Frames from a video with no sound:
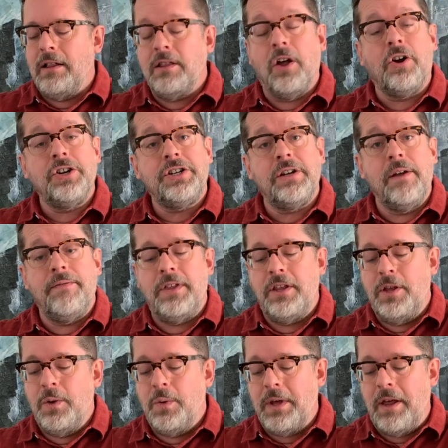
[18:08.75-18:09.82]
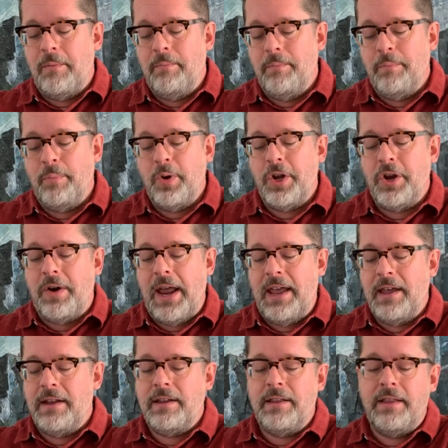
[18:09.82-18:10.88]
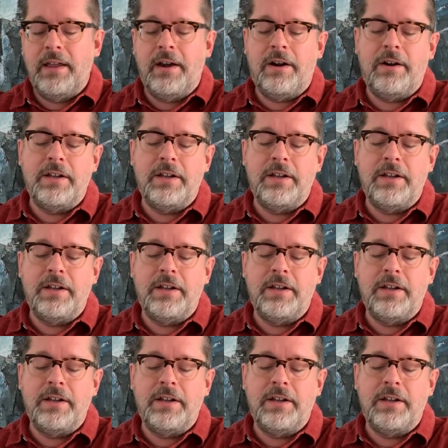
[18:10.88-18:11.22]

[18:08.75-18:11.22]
large enough that you can put your hand in there